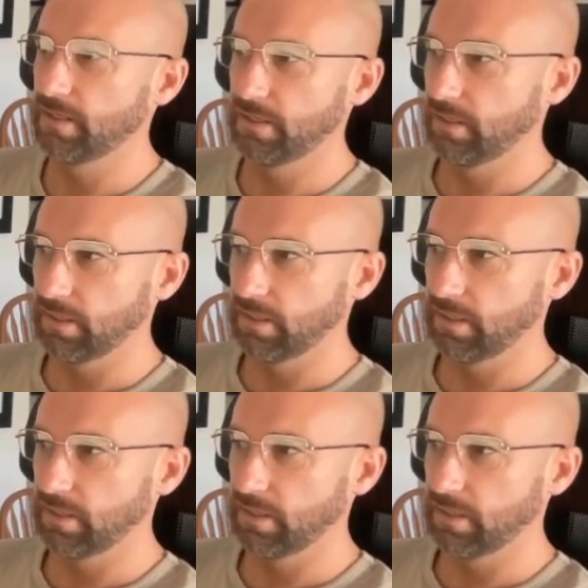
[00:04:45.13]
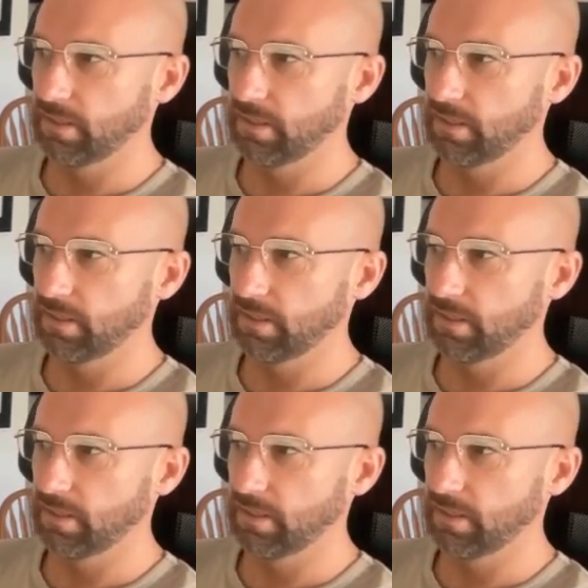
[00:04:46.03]
So I got in the charts,
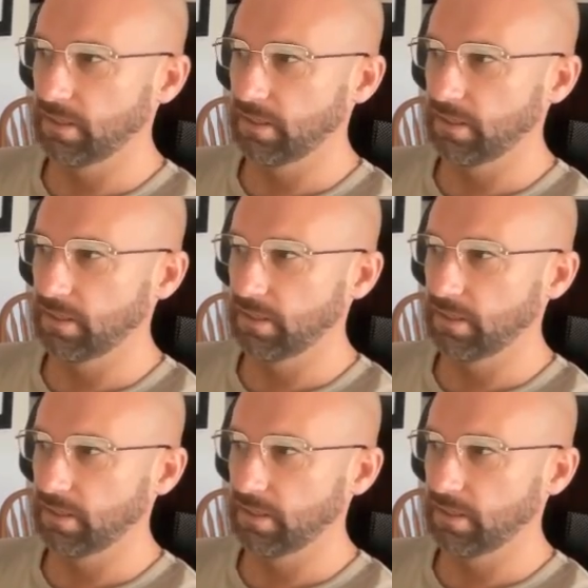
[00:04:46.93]
like it's crazy thing,